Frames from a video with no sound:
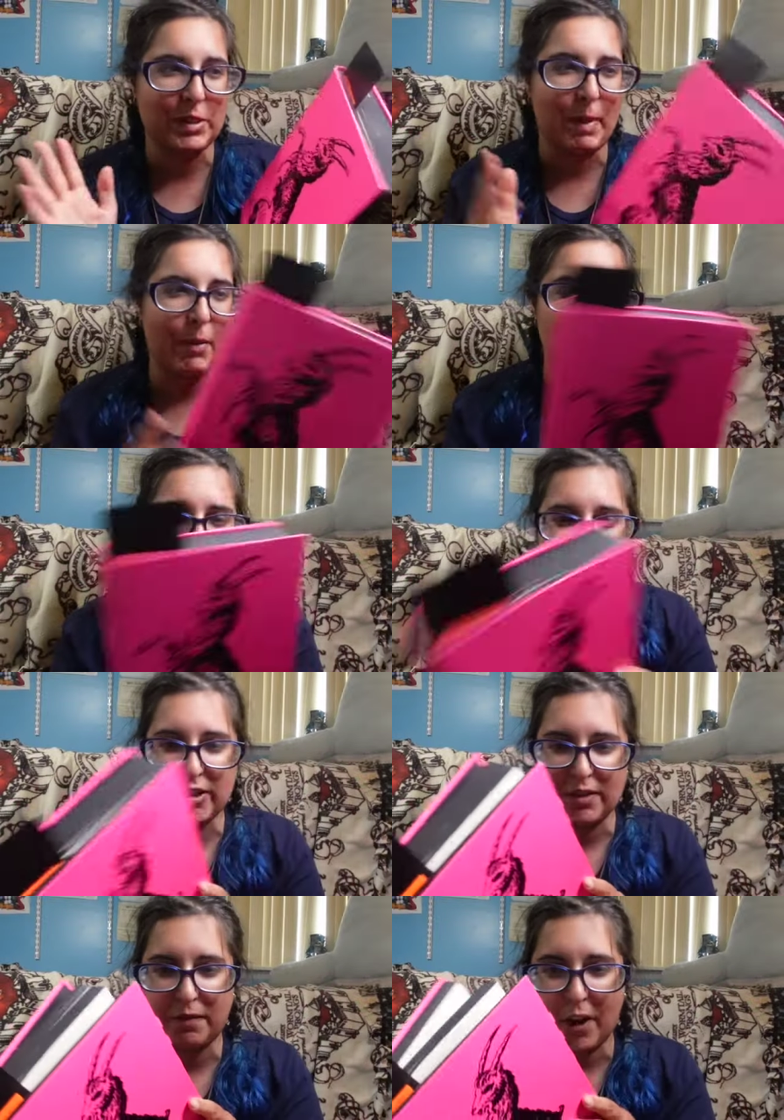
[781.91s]
about, which is
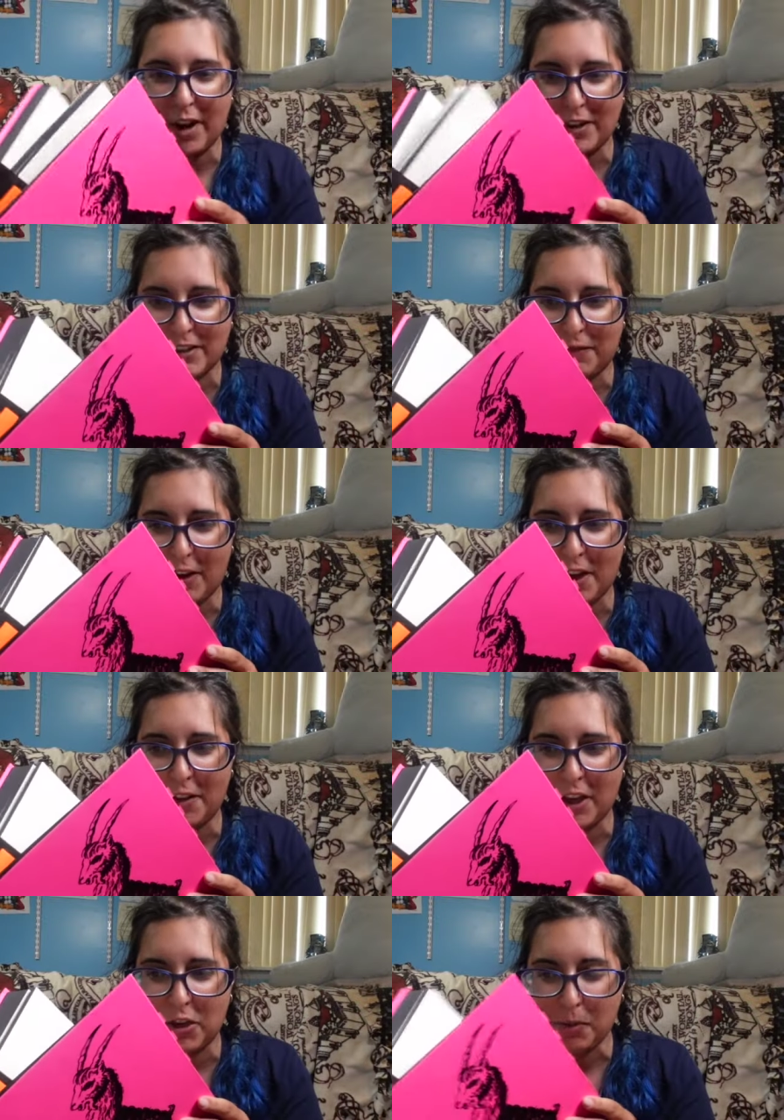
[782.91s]
just fun. It's fun how
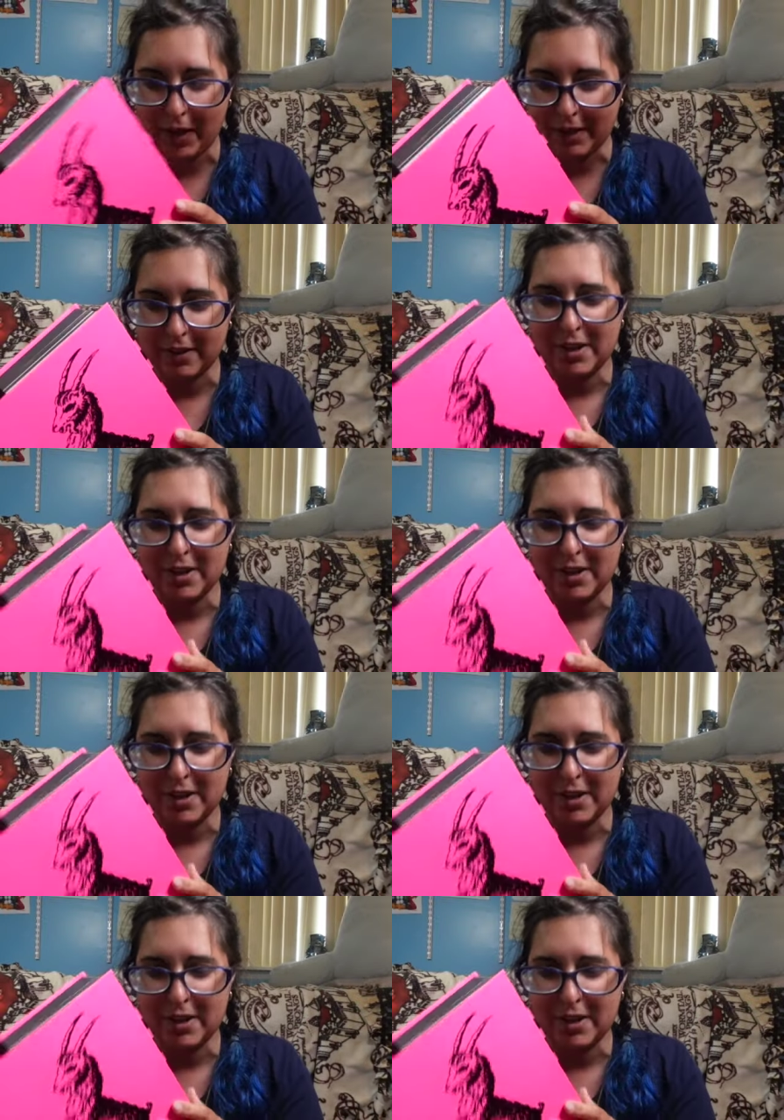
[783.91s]
like you get